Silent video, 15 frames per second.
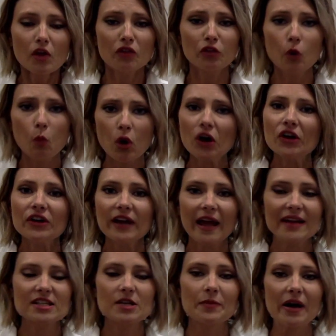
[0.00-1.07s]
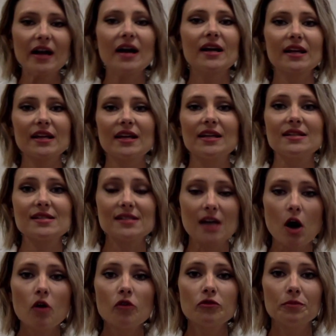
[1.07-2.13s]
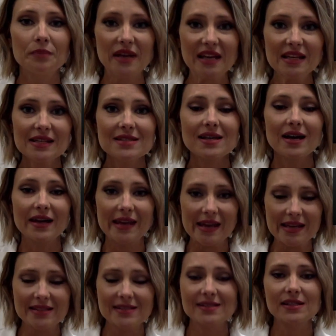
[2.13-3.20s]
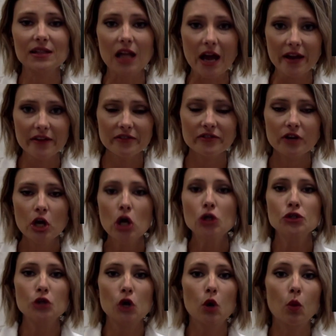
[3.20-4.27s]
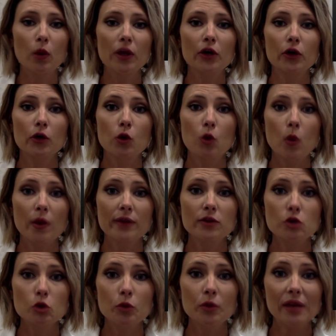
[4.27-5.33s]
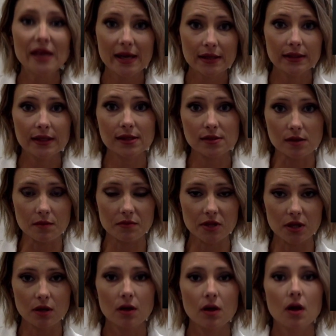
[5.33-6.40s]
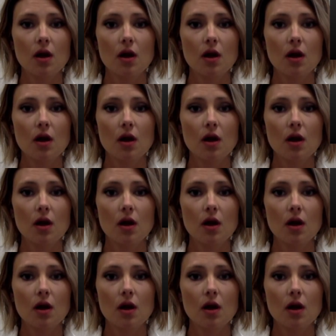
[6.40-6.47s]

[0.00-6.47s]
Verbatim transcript: the word antibiotic itself means against life, so we are going to be killing something.